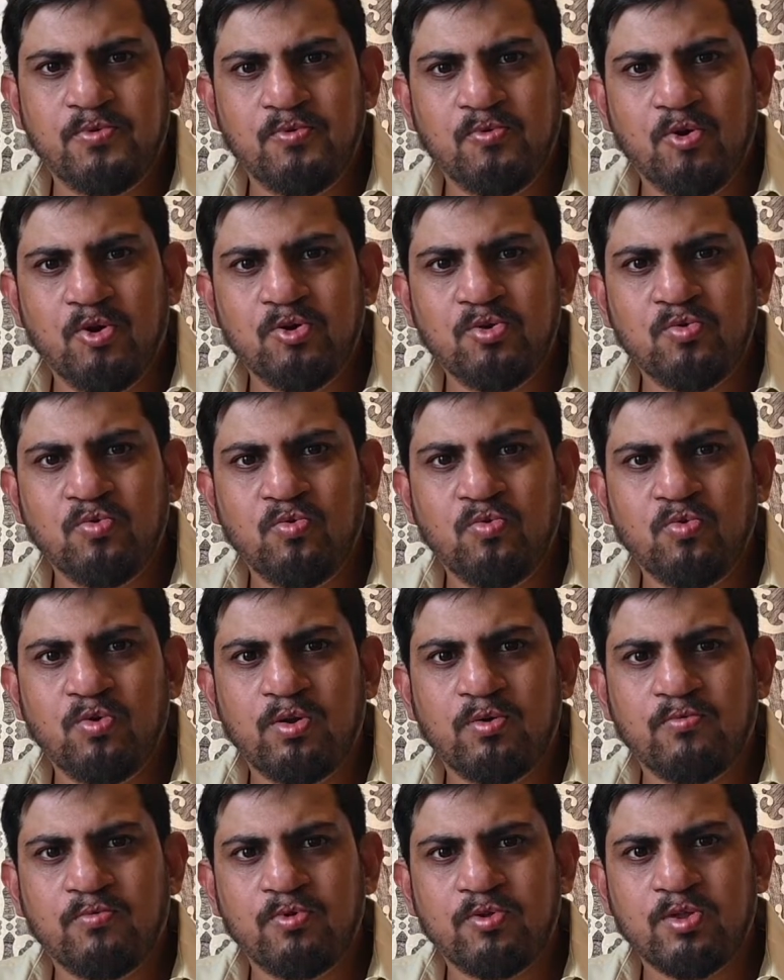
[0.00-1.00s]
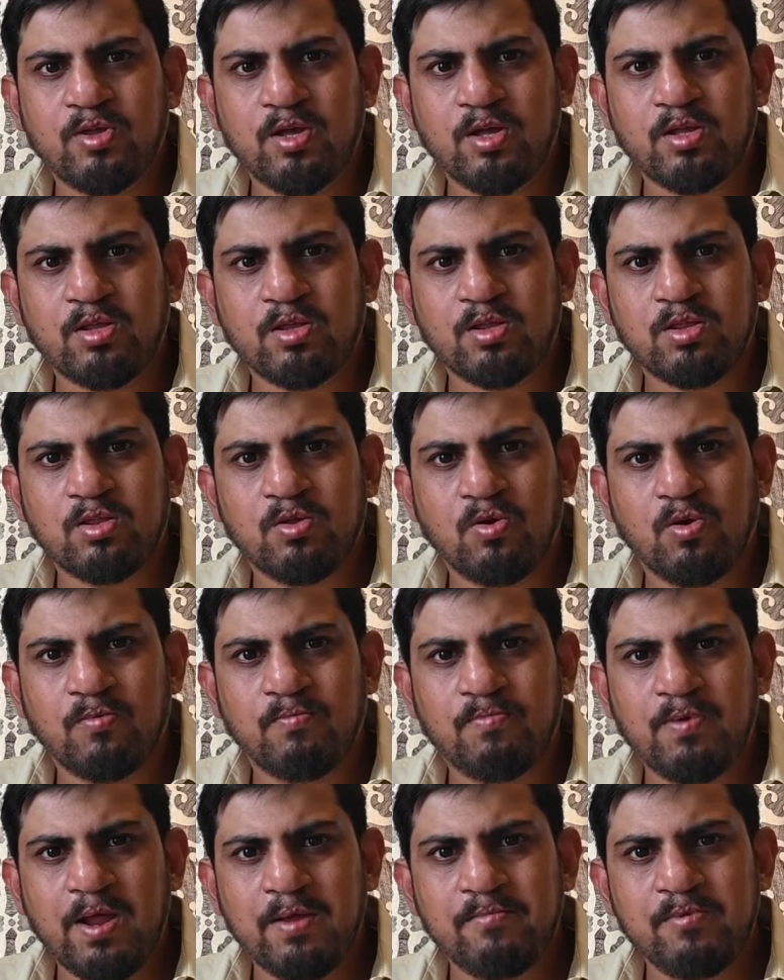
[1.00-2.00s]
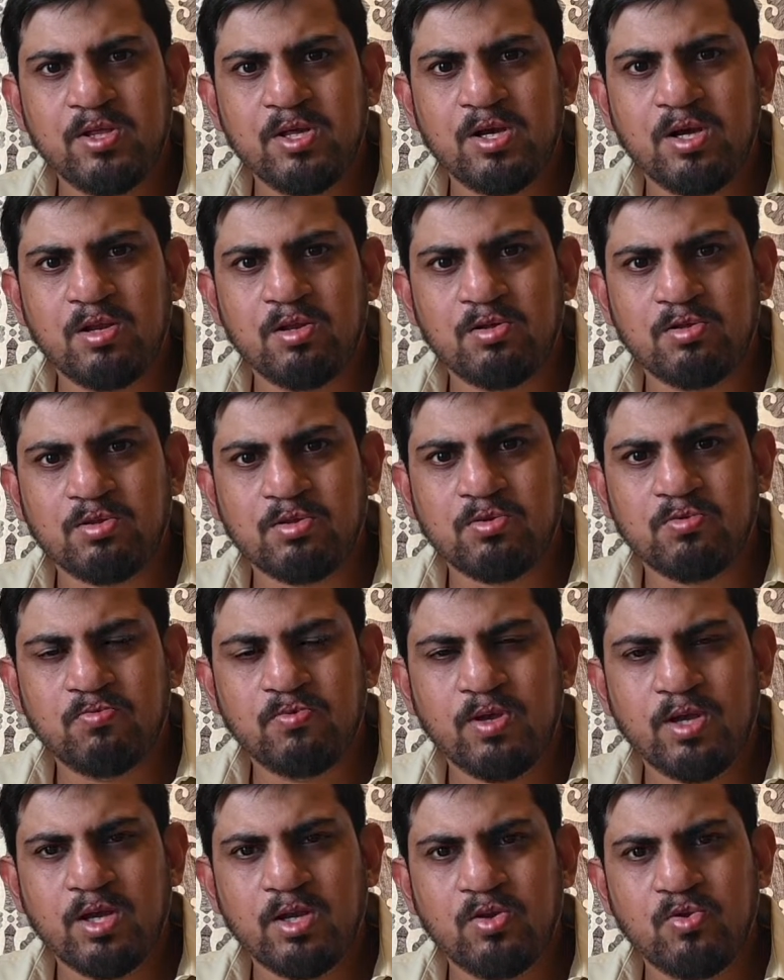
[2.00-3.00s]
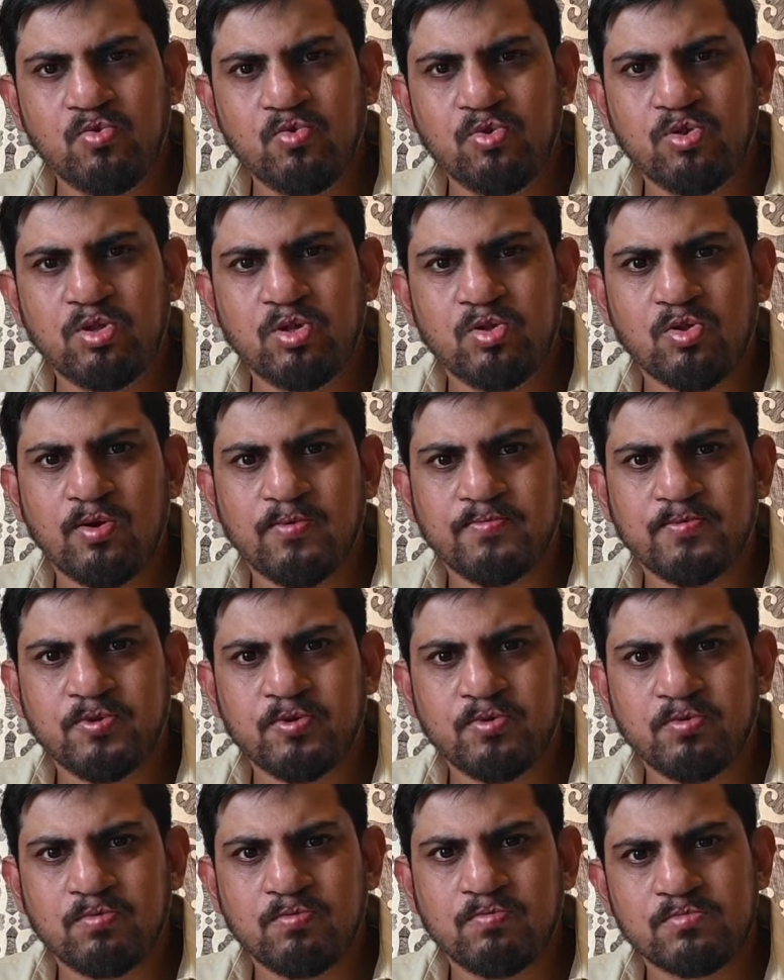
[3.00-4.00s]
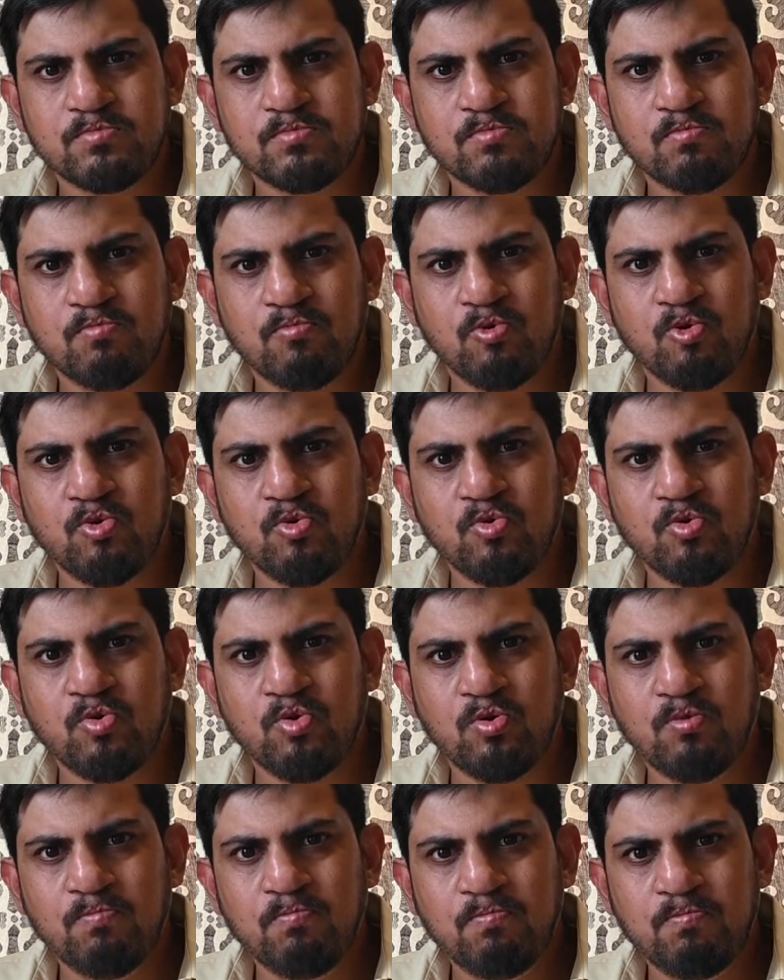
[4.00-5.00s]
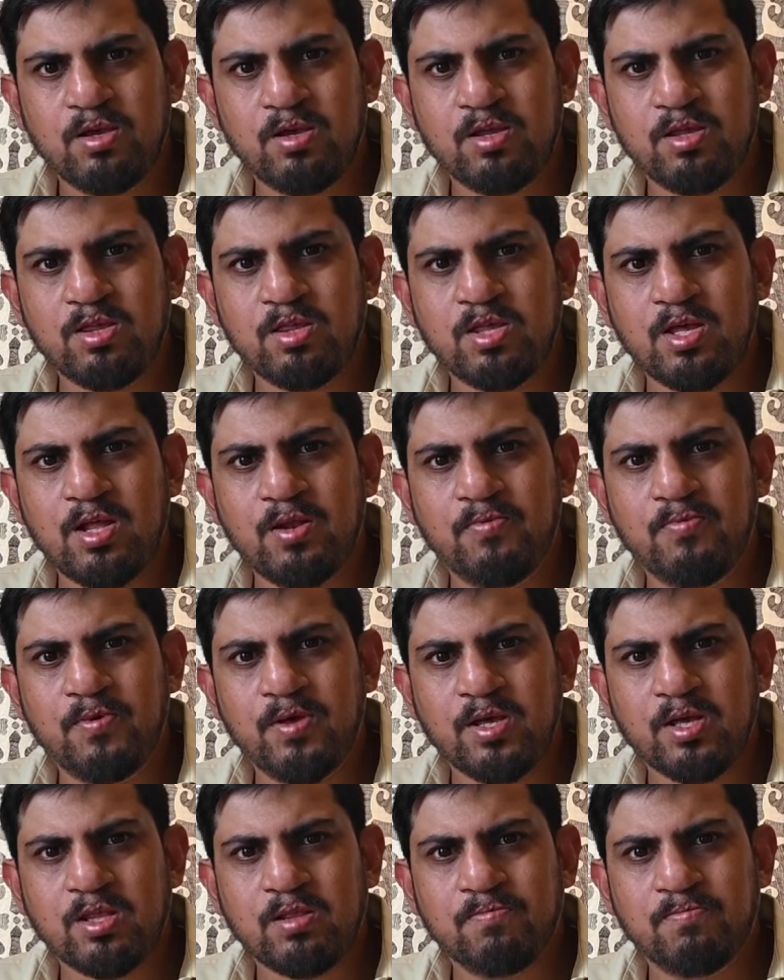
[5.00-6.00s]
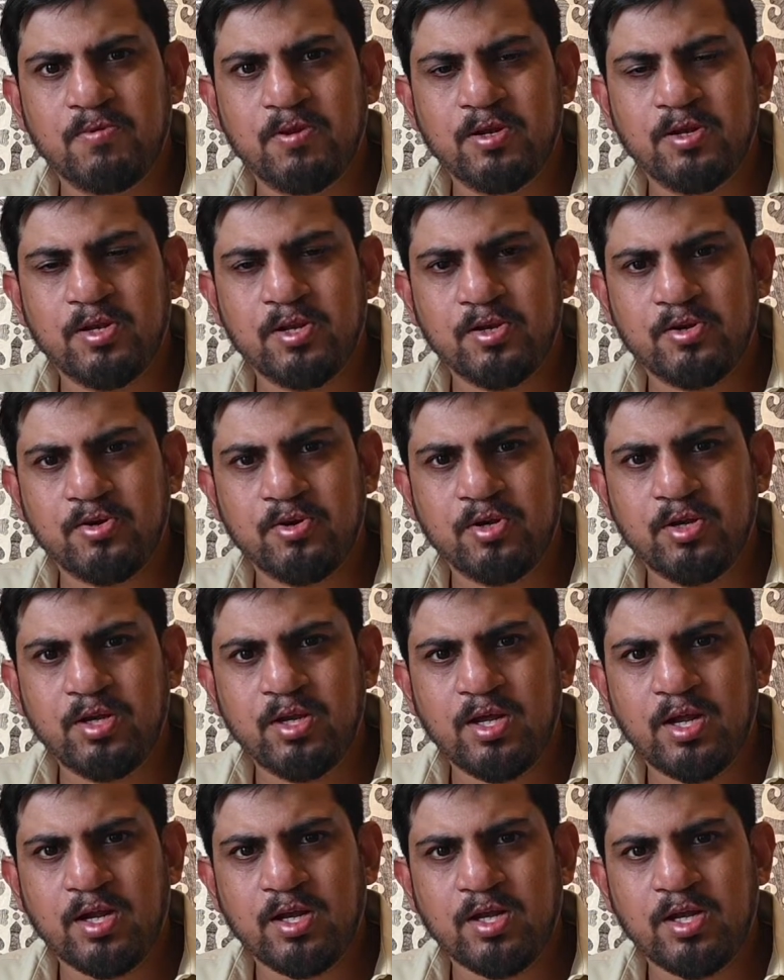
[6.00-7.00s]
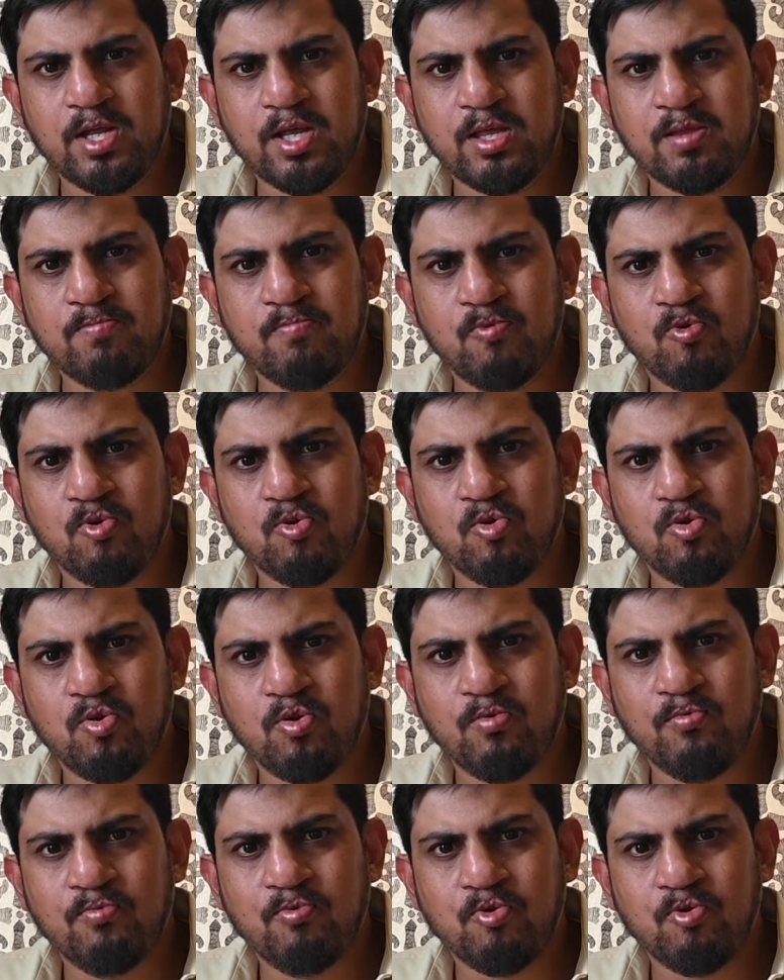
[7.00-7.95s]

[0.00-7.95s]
you want to emphasize on primary colors, we can use this option. Monochrome is self-explanatory and takes monochrome